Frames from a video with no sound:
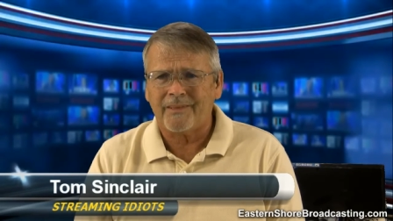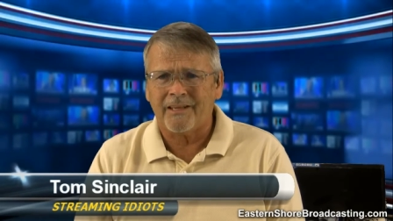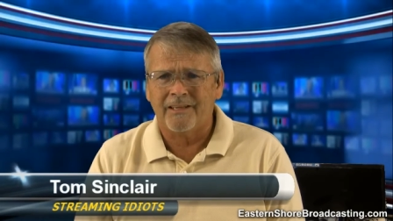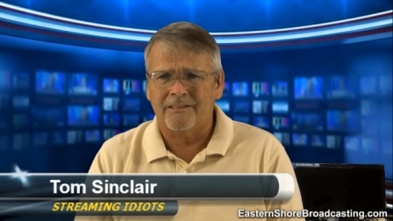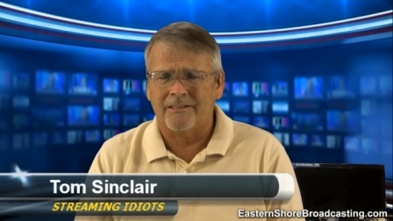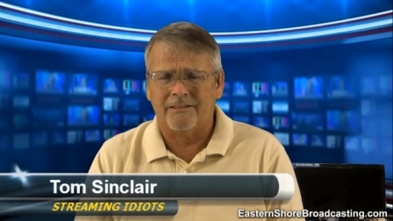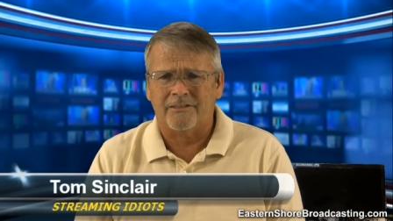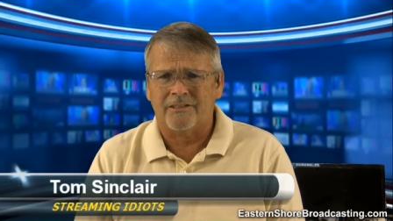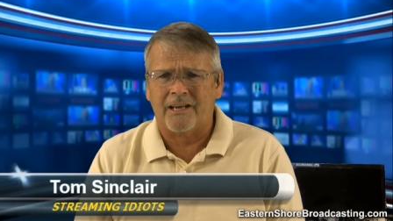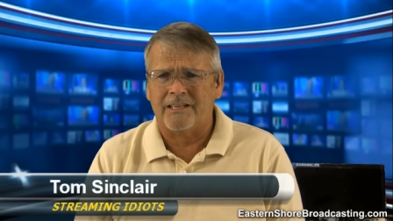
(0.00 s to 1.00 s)
It's
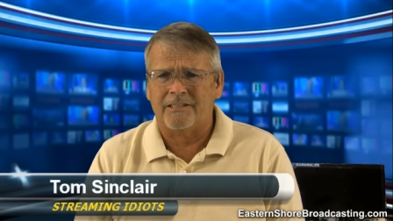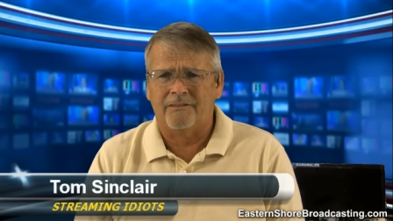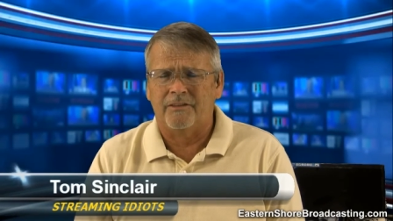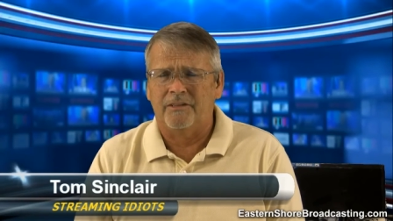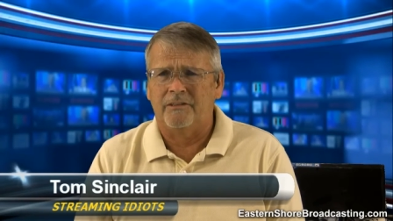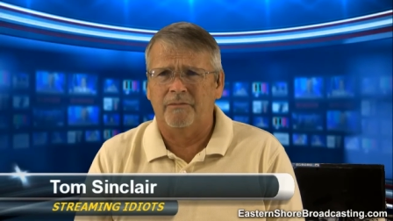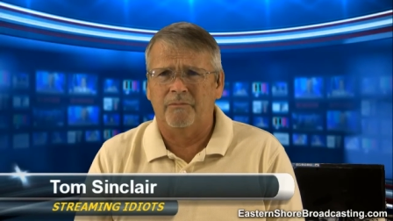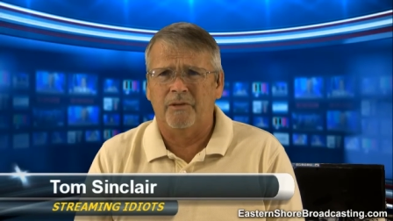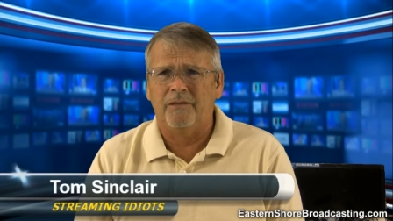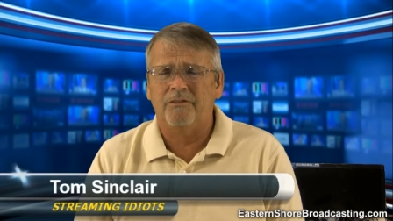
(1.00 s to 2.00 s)
the size of
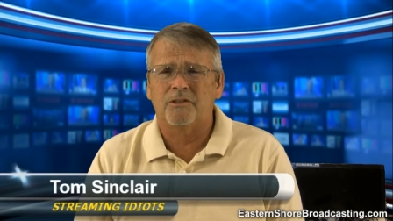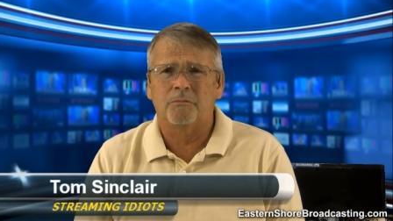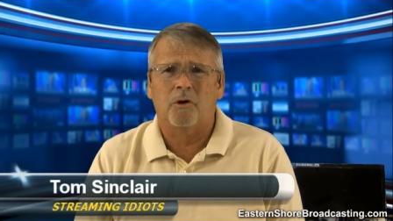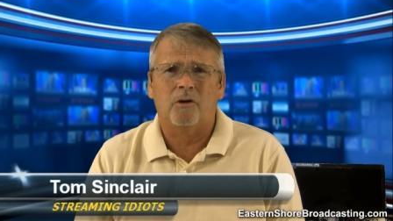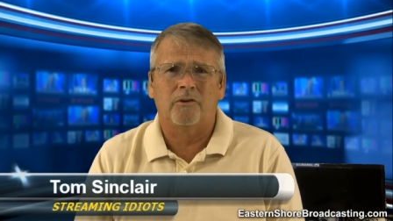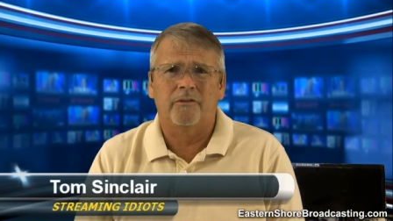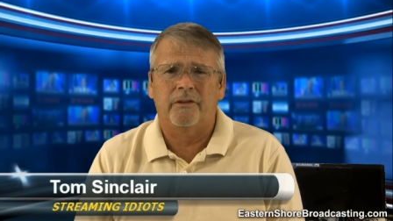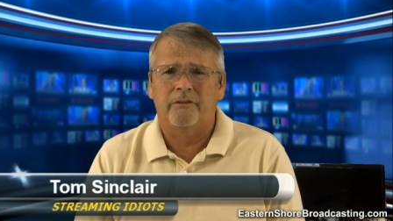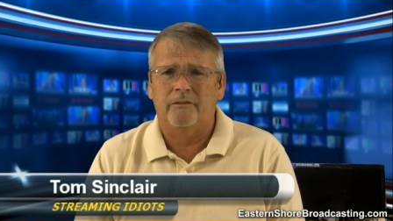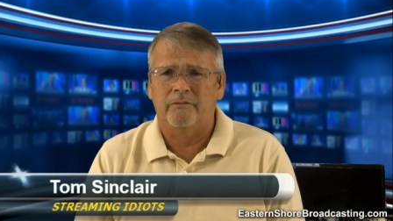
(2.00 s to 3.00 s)
the, even smaller
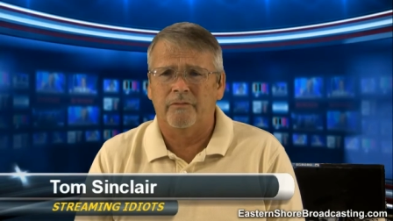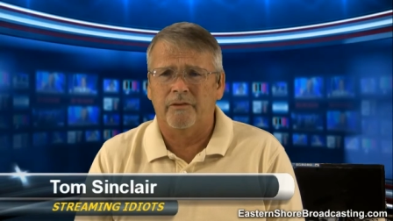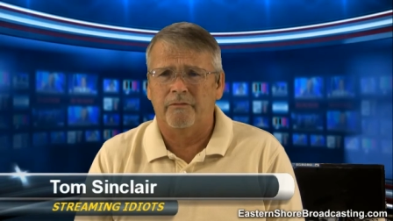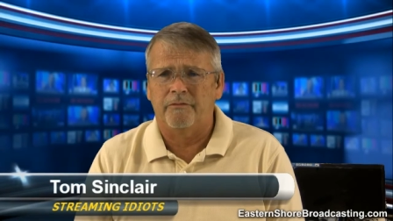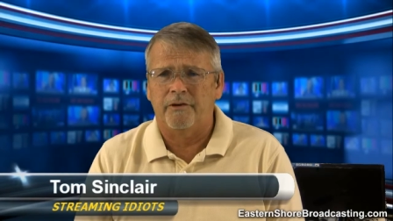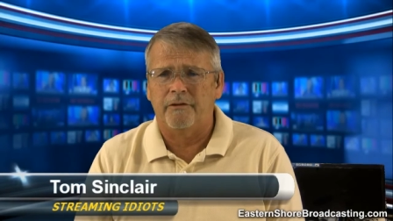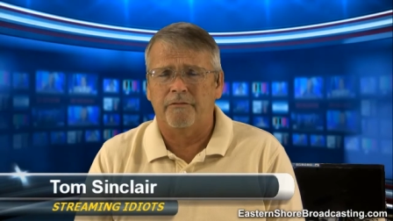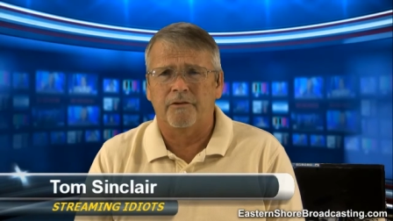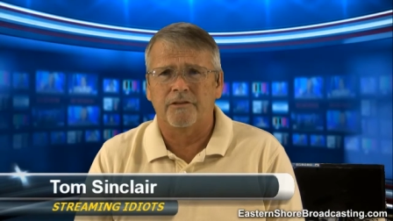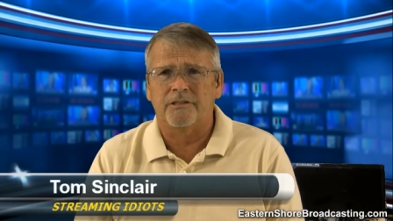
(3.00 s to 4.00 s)
than the very
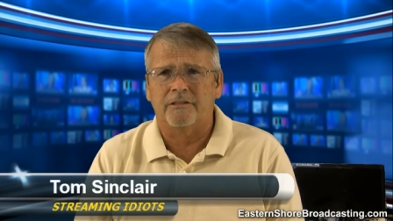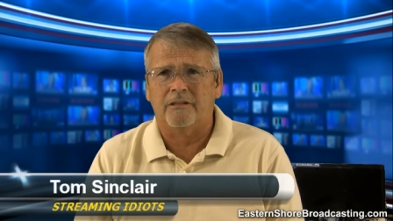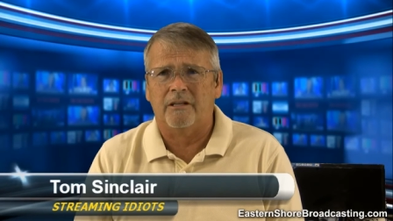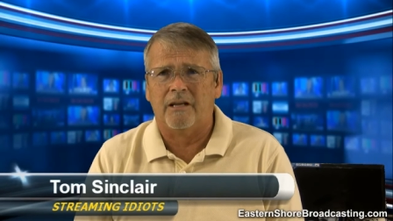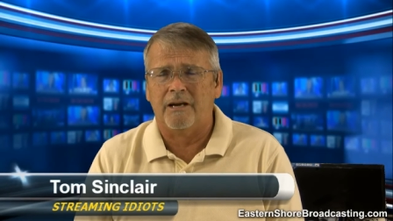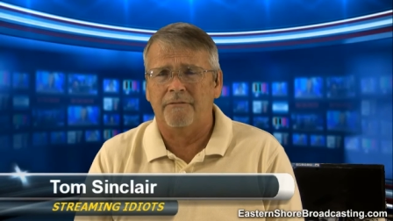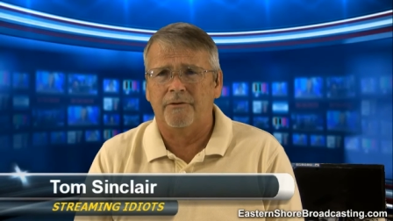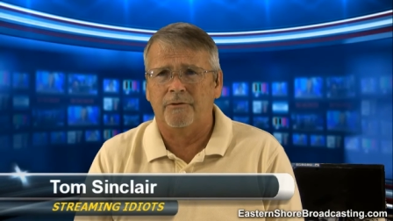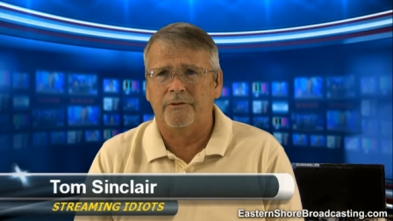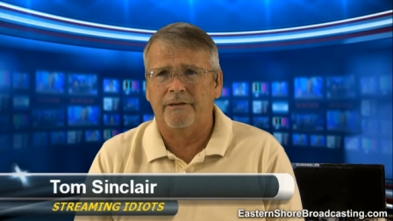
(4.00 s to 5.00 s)
first little
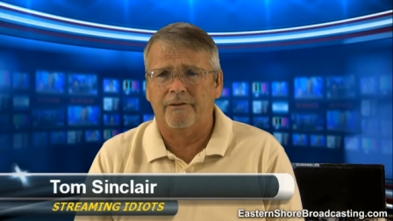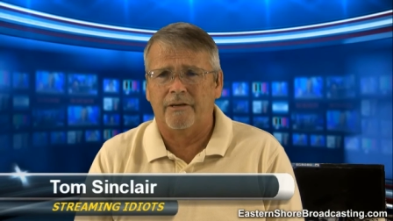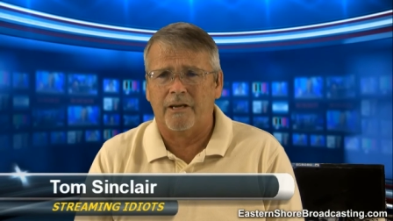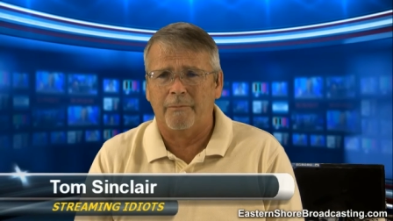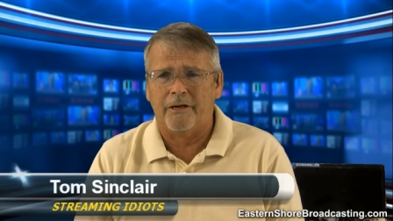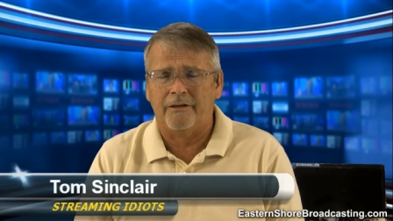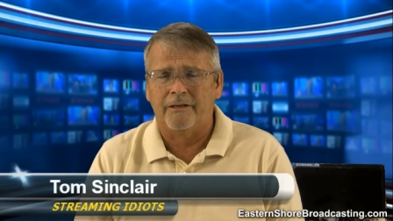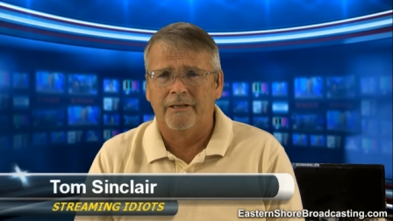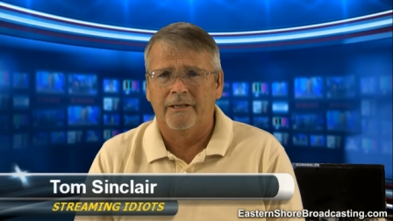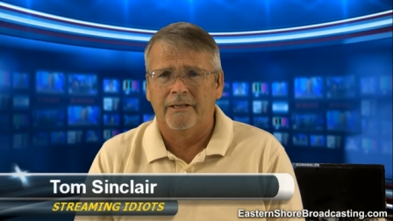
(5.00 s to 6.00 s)
iPhone that ever came out.